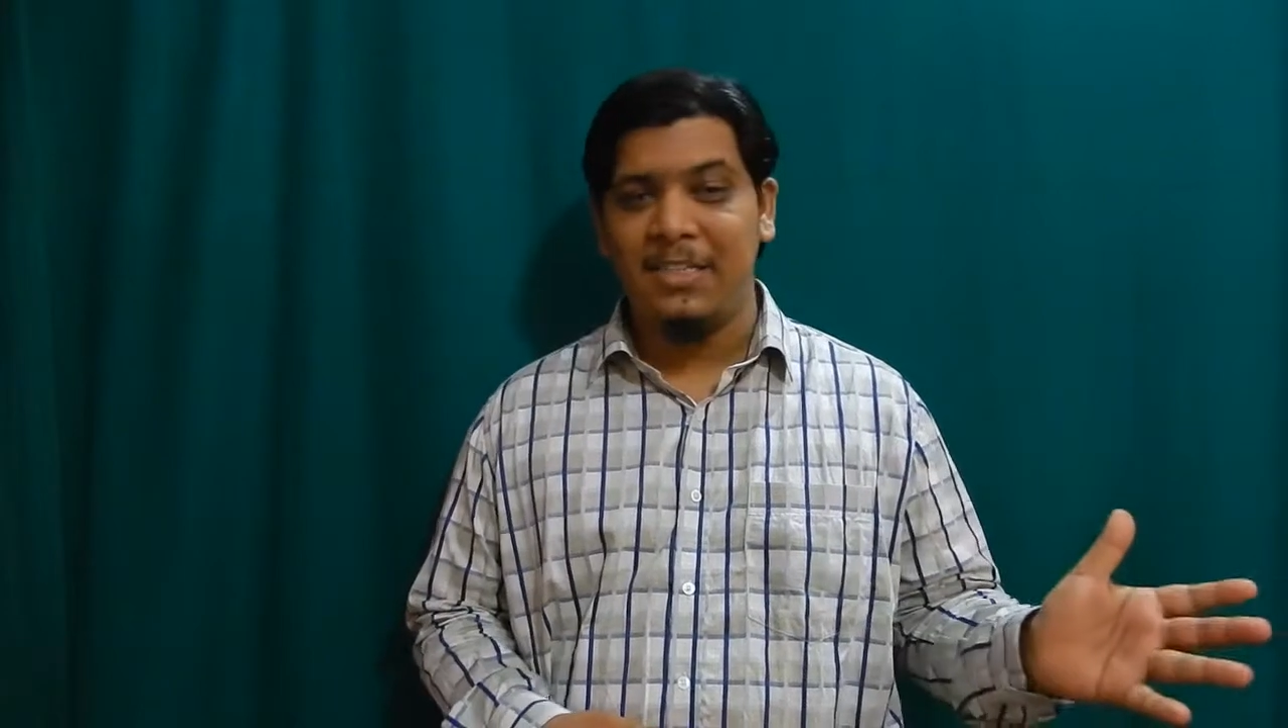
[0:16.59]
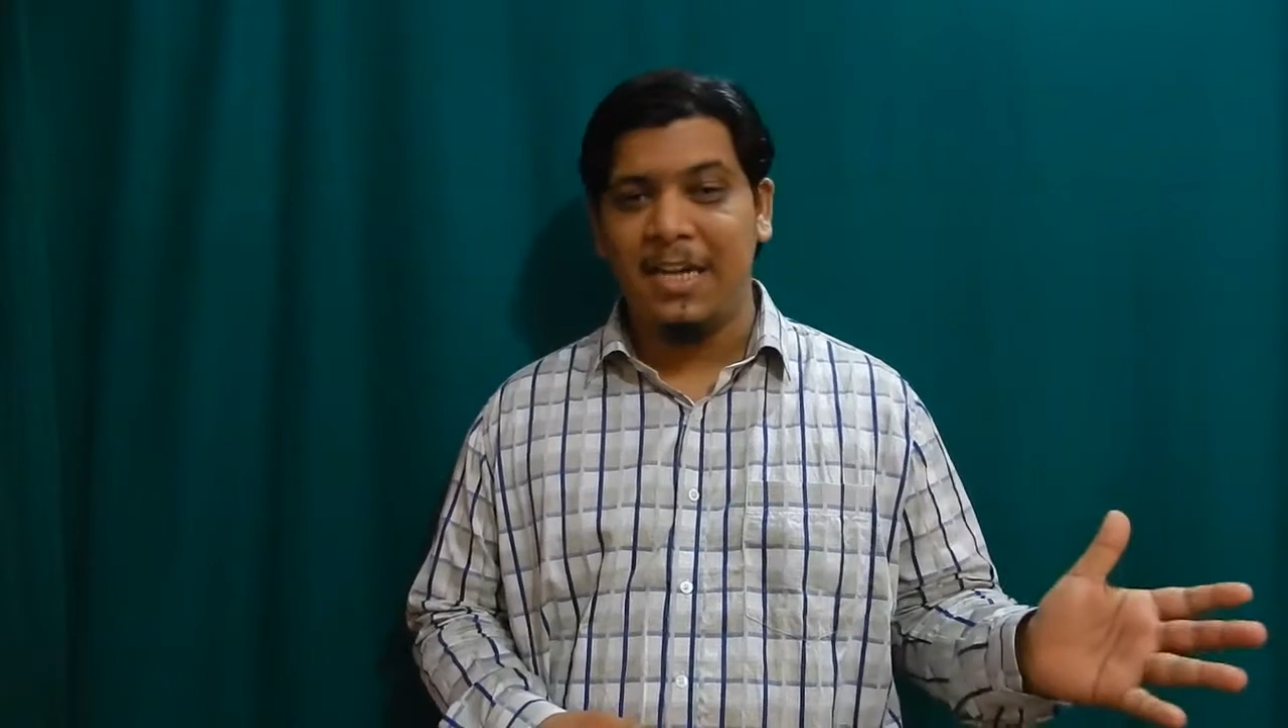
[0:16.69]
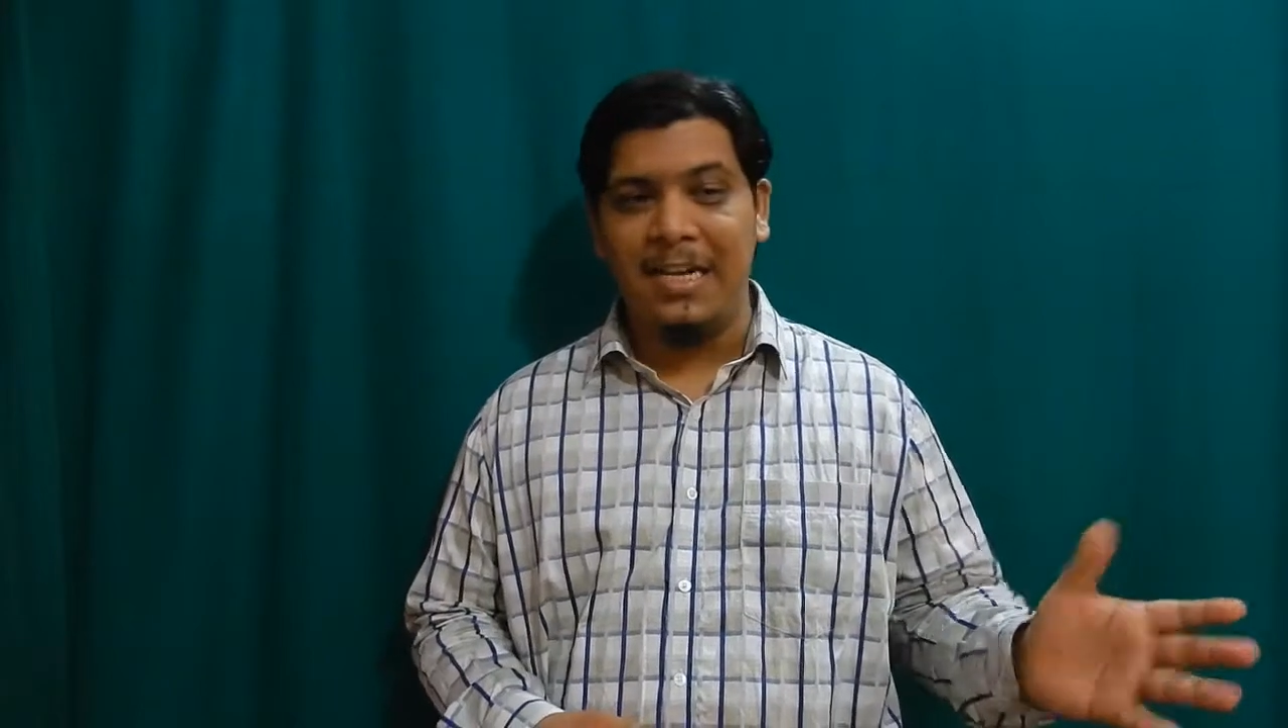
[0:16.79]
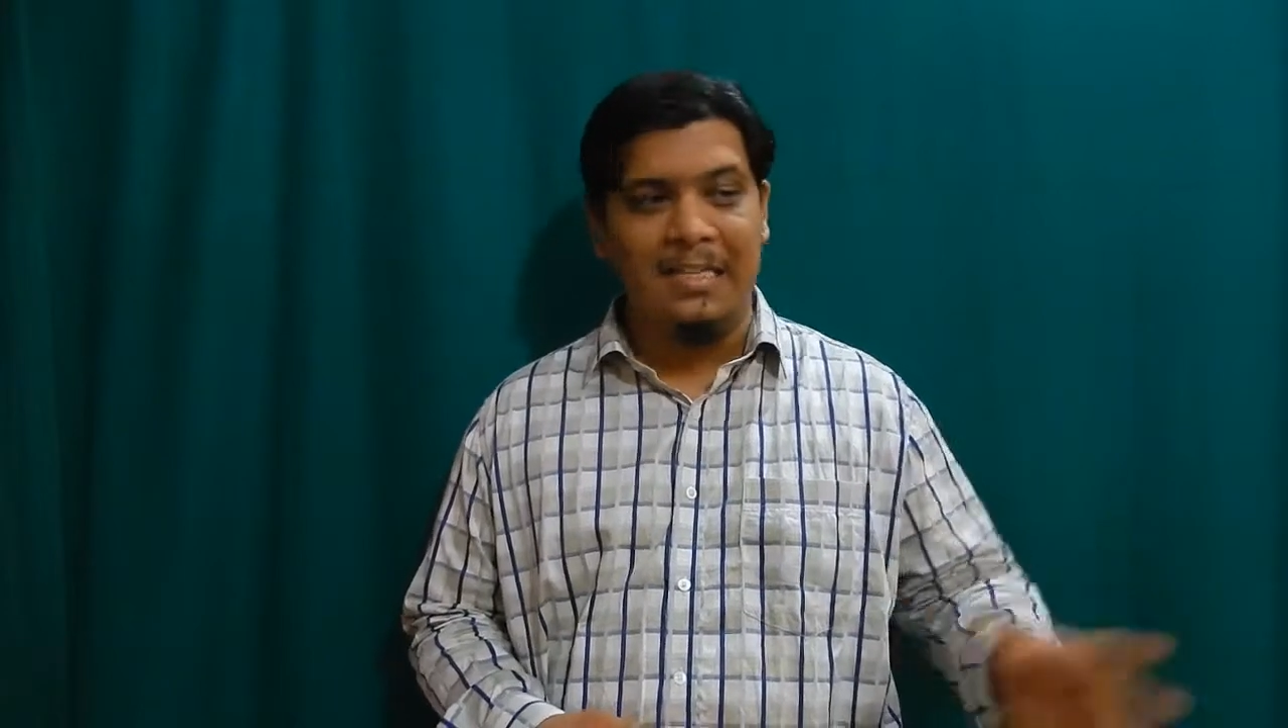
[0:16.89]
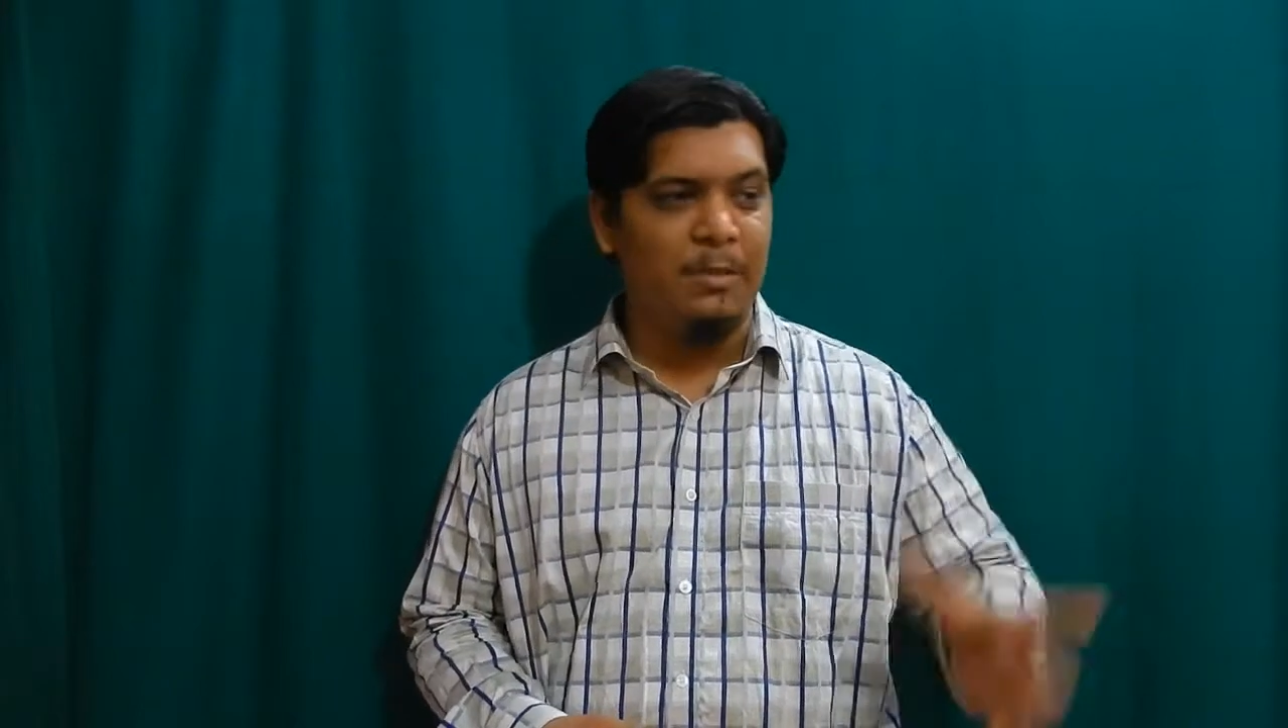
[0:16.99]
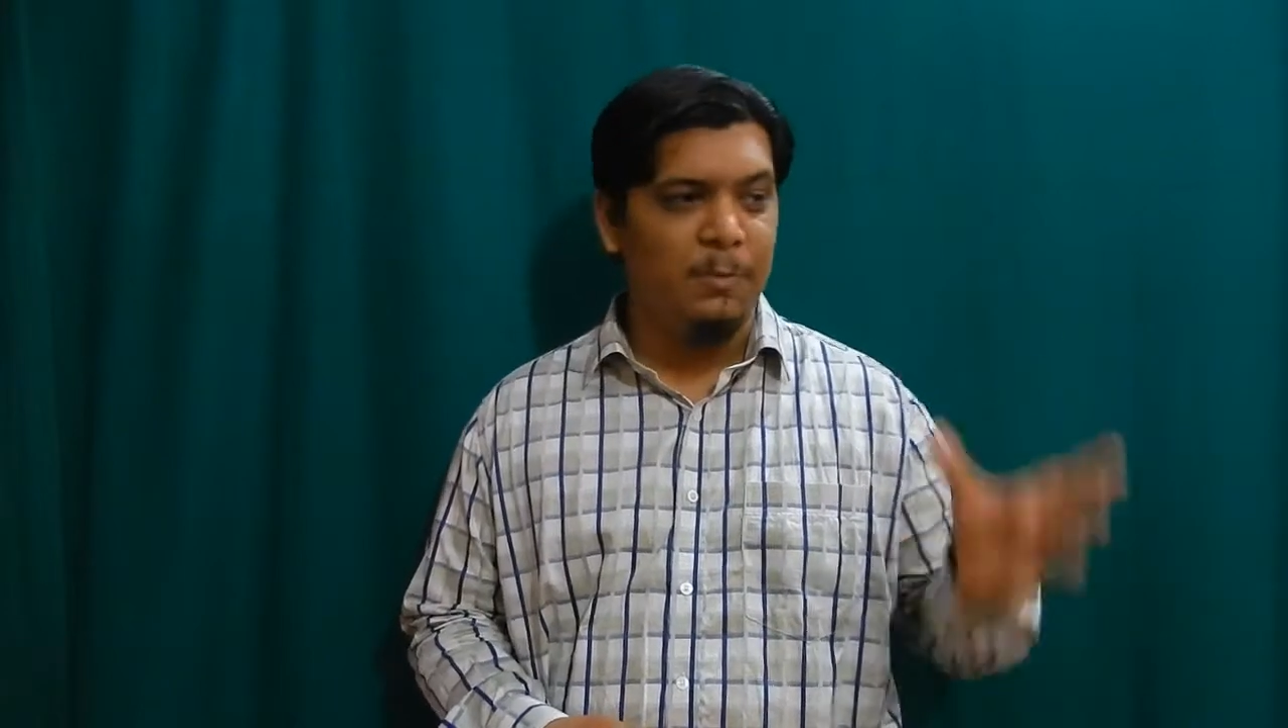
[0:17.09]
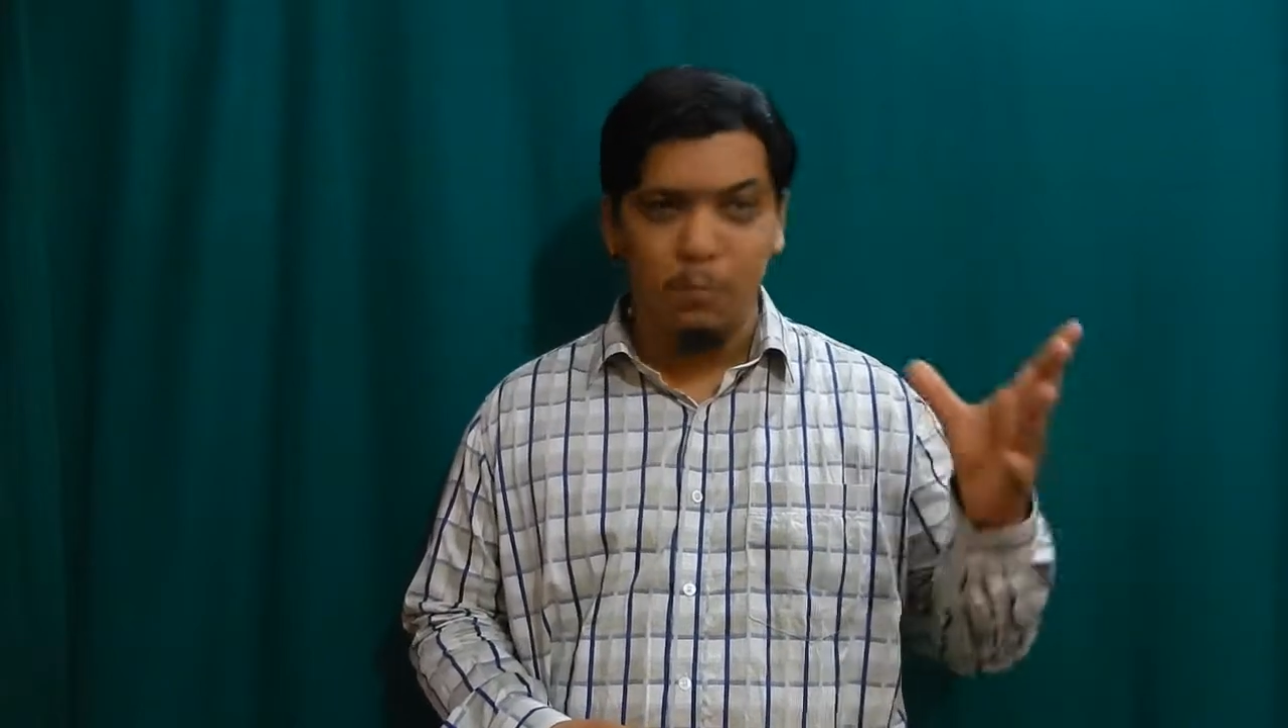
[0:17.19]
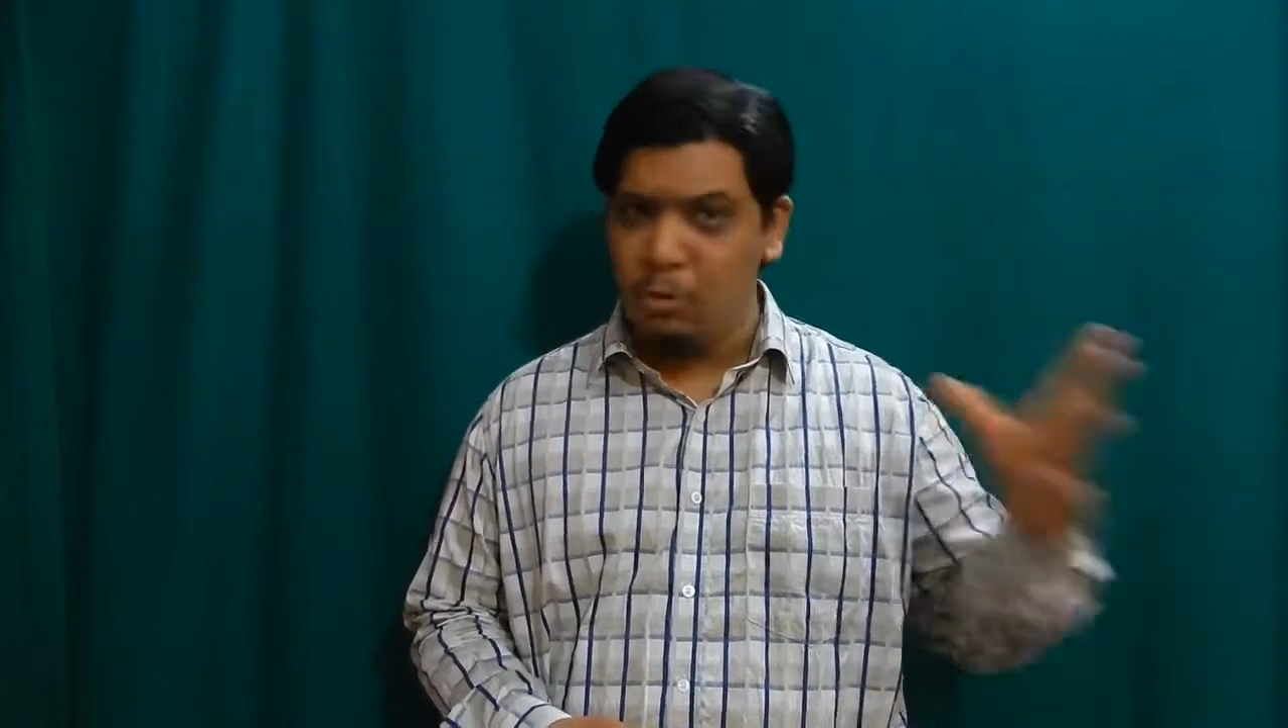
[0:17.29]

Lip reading: challenge,